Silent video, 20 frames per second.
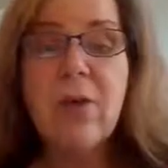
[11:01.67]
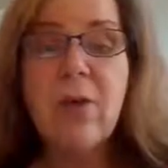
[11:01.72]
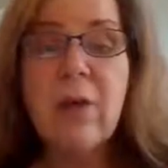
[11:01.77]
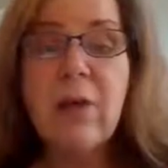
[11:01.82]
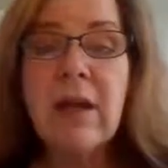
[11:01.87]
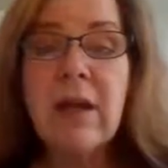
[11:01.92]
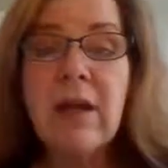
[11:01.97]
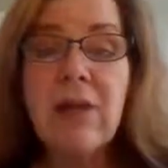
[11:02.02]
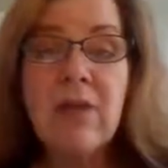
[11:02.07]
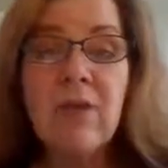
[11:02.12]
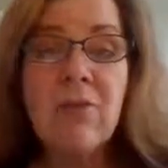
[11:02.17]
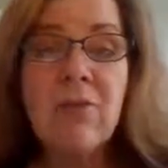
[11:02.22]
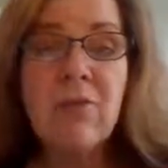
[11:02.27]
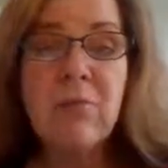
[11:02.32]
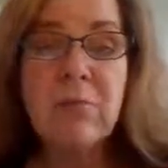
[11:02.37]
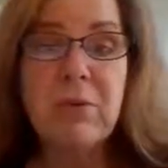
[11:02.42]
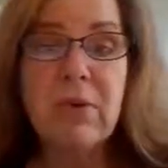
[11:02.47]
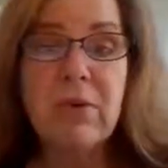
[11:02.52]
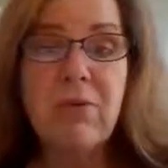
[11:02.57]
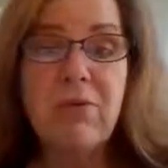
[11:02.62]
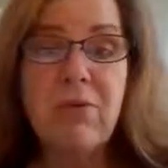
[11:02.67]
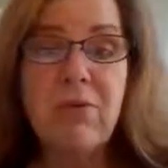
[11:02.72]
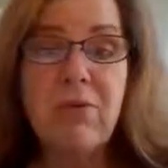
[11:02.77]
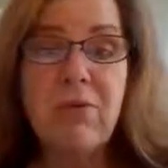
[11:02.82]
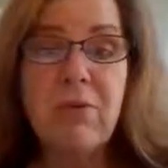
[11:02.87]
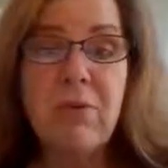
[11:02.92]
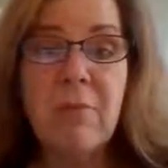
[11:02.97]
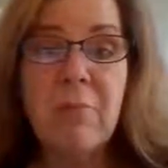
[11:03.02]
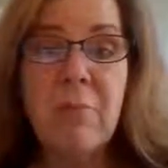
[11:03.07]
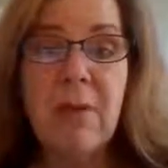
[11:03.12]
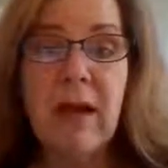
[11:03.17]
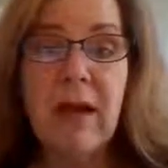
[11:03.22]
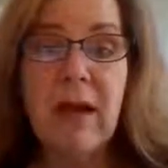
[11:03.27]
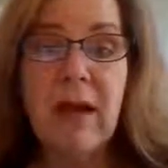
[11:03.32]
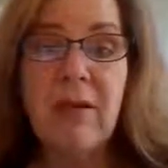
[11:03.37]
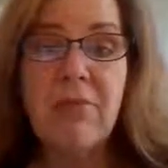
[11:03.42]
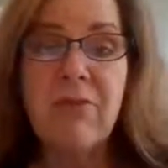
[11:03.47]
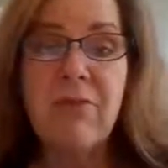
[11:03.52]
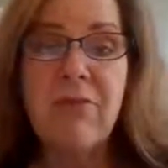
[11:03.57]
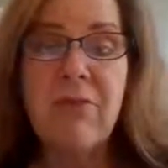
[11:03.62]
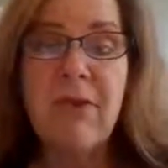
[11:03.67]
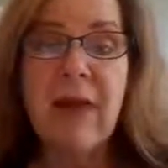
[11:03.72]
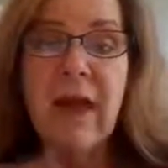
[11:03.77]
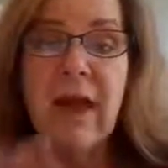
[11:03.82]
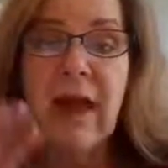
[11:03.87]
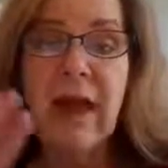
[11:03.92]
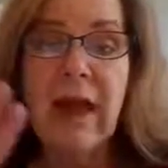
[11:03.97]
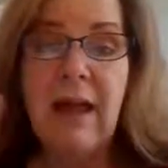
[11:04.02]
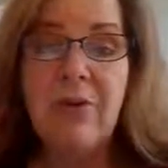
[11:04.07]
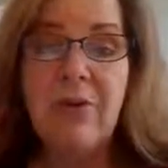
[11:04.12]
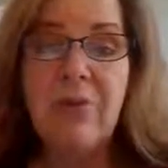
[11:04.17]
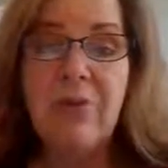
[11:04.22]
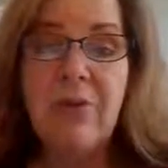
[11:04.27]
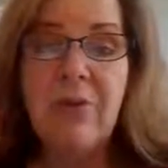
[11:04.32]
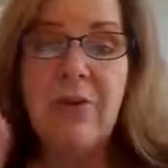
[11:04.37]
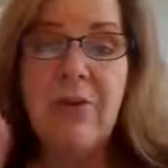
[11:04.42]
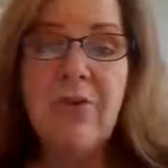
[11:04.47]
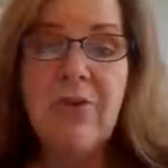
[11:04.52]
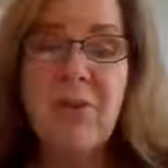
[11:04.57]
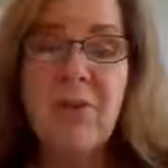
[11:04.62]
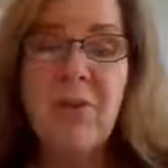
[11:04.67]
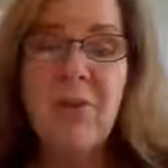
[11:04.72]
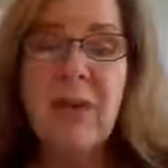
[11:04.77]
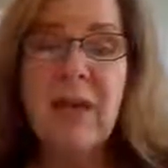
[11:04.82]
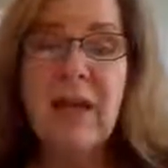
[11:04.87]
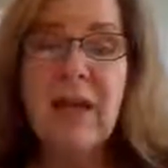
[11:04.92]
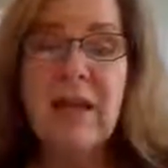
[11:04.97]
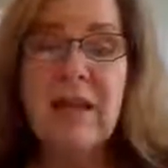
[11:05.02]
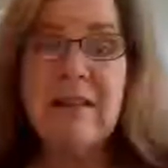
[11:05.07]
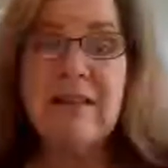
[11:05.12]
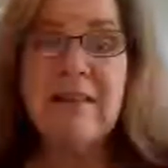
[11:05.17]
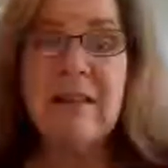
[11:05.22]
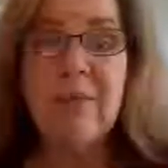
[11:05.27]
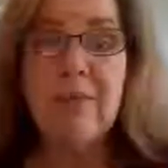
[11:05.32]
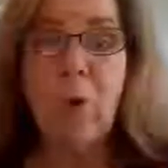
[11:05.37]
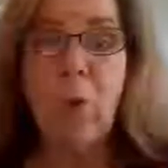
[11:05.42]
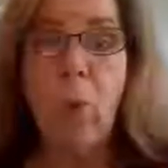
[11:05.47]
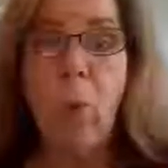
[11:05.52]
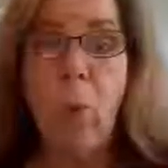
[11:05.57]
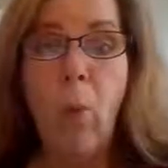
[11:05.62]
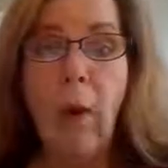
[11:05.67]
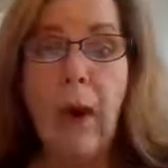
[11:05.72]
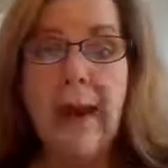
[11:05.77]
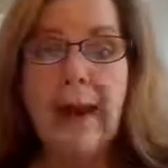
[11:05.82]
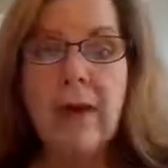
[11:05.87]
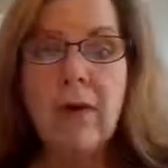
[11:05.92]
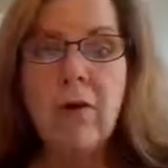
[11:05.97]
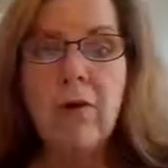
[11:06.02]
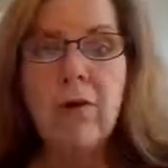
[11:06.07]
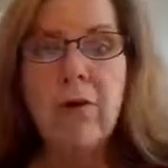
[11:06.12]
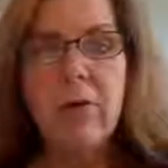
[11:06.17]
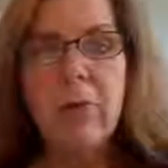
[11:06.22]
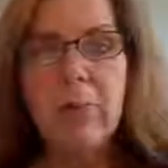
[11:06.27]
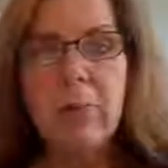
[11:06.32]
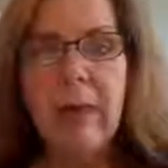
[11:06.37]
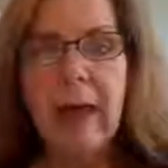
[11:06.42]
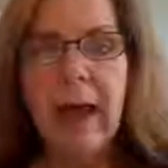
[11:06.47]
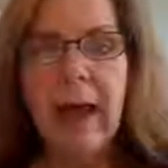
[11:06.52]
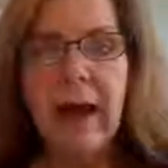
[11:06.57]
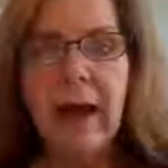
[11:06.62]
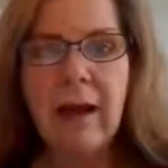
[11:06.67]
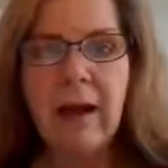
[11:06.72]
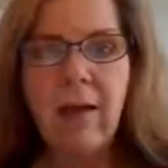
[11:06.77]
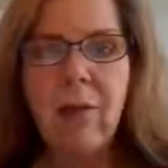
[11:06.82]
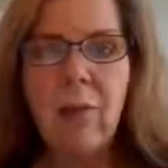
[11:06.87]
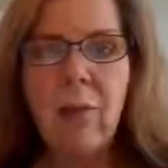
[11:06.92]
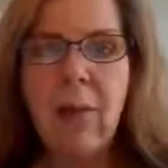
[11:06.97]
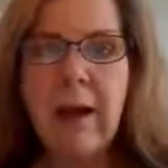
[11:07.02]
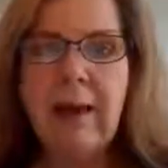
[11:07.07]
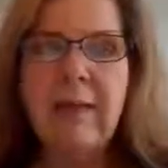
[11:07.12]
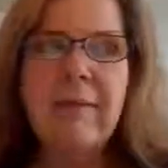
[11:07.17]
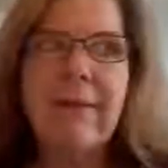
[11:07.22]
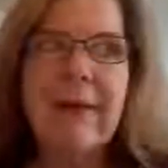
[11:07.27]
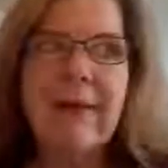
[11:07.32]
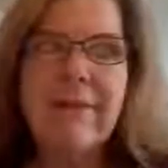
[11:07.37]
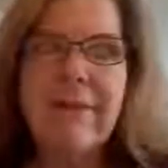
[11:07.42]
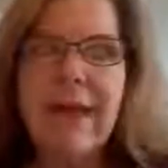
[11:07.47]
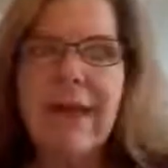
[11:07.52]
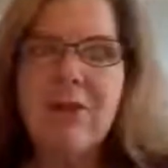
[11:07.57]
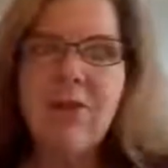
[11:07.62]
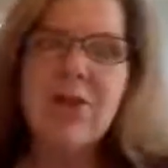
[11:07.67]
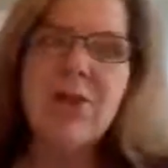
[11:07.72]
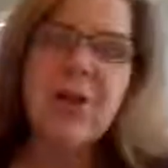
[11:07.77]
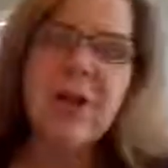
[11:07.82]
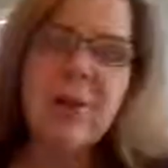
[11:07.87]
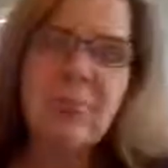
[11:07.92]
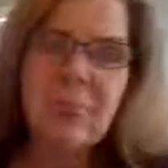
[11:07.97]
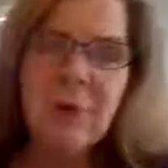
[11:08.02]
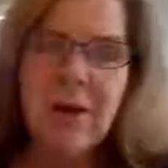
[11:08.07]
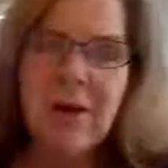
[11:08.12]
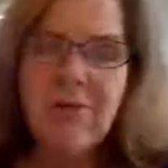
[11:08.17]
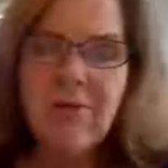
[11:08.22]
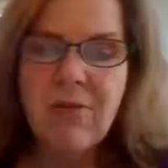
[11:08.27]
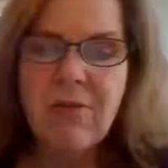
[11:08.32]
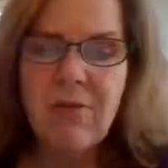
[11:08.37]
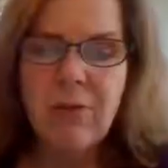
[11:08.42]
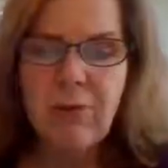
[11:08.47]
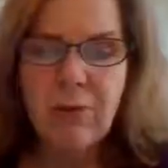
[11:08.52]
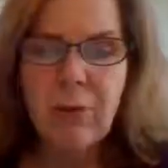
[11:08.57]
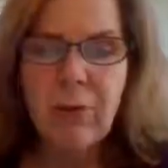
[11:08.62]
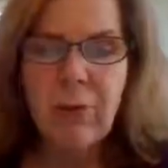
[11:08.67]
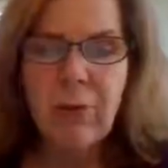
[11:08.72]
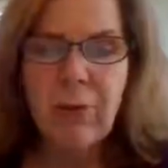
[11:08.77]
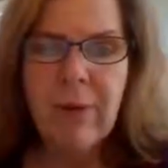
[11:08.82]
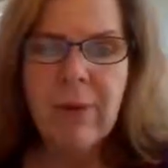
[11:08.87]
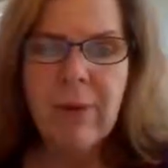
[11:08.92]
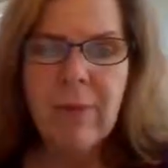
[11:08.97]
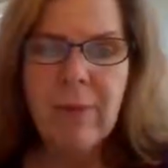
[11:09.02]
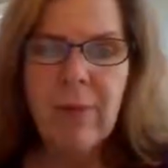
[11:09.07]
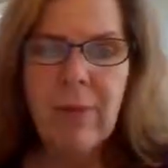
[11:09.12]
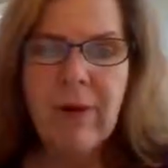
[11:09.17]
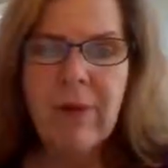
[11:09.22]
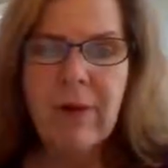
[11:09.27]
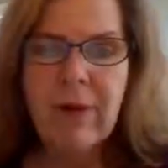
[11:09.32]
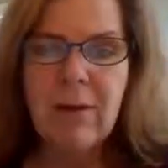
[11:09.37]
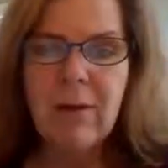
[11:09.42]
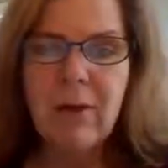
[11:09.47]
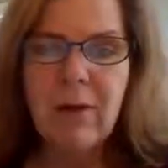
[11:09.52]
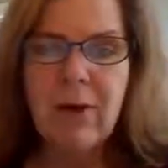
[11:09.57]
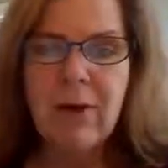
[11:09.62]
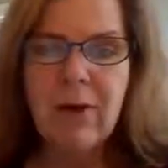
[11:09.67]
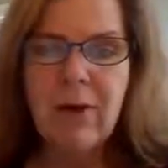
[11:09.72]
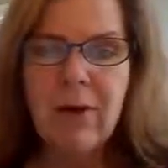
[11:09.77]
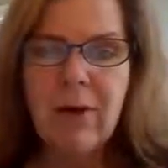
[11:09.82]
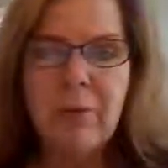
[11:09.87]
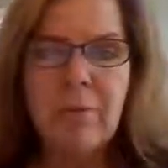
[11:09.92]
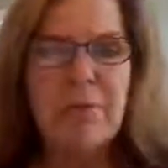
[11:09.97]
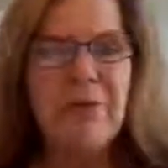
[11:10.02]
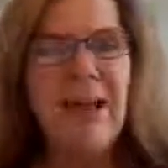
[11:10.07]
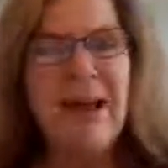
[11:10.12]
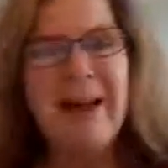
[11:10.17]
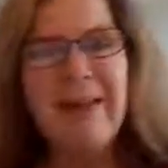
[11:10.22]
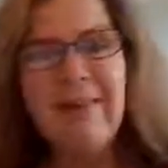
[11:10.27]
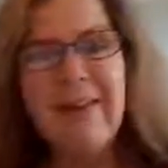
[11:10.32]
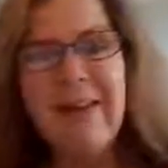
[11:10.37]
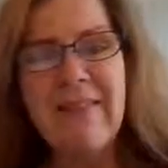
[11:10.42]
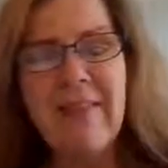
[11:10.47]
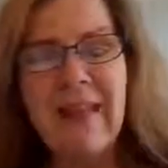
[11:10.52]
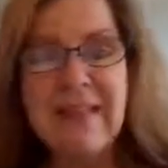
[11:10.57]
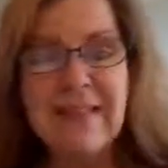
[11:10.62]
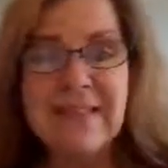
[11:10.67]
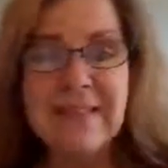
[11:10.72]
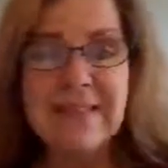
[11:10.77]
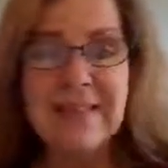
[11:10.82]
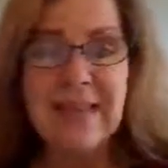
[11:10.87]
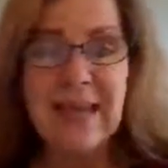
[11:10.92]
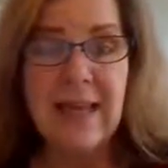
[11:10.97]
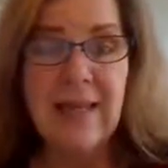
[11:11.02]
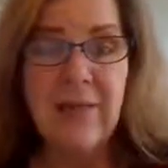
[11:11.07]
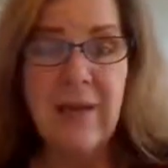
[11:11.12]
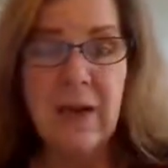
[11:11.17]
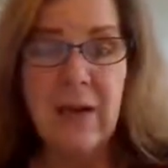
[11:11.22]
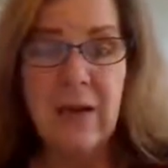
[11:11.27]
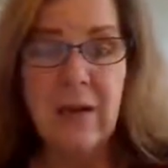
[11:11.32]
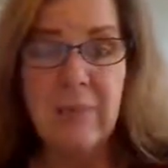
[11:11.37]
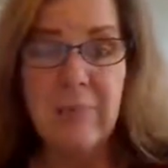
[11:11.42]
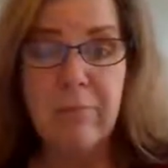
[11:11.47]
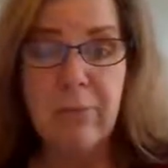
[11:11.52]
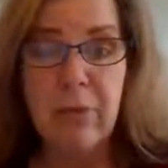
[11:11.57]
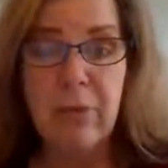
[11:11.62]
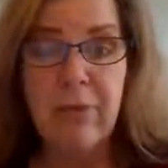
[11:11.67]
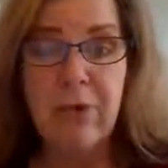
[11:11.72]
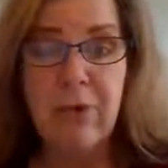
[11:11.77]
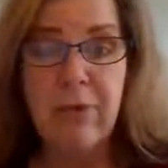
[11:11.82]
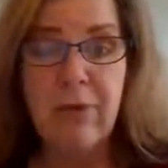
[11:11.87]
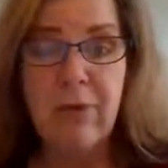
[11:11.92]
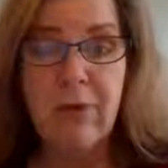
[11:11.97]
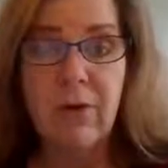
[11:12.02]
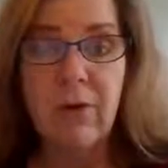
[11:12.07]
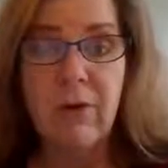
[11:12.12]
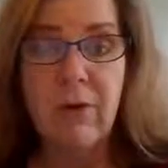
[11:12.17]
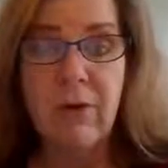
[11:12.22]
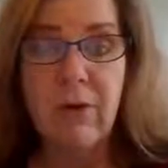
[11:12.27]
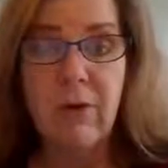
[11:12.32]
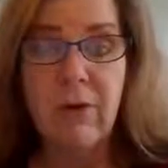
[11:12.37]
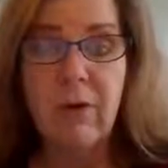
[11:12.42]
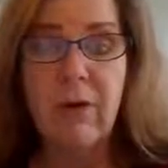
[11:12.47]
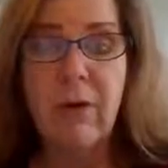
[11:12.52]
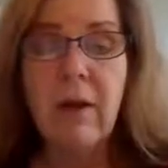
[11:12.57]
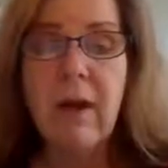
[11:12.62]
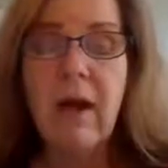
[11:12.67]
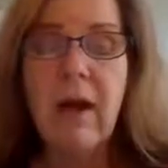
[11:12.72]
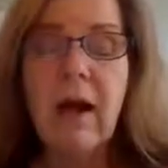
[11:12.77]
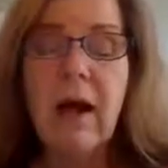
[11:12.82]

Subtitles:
degree, there's blisters and pus. And third degree, it's either white or black. White like that chicken breast you threw in the boiling water, or black like that steak that got burned on the grill.